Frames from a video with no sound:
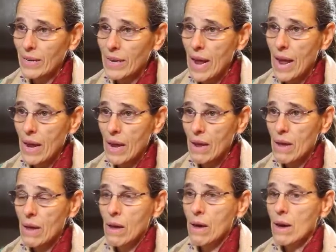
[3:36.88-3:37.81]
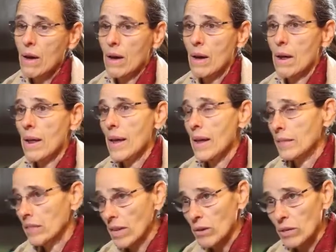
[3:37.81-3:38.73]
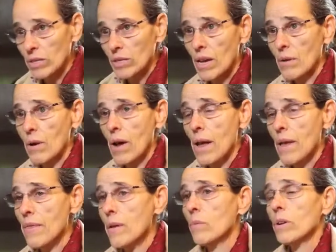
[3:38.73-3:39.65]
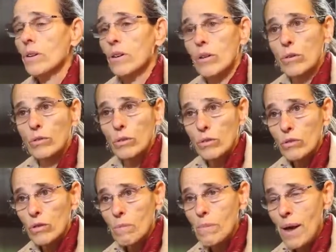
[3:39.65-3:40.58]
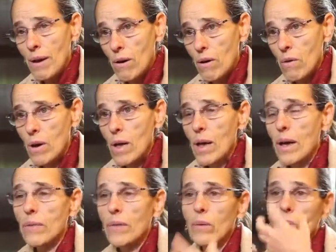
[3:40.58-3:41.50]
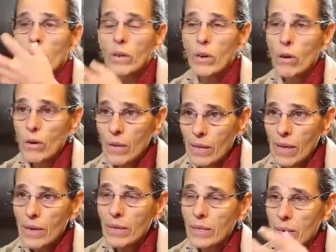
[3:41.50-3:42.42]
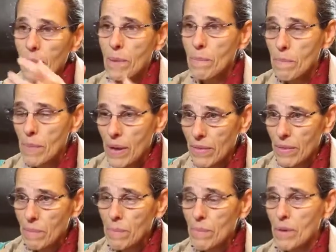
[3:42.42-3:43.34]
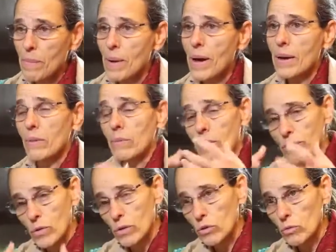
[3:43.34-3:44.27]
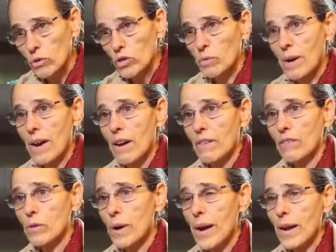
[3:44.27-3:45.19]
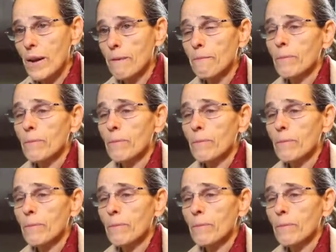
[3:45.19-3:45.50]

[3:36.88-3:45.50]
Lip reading: day, et cetera, et cetera. And then we're going to go to the tomato. And then we're going to go to the lettuce and the bun, of course, which is made out of grain.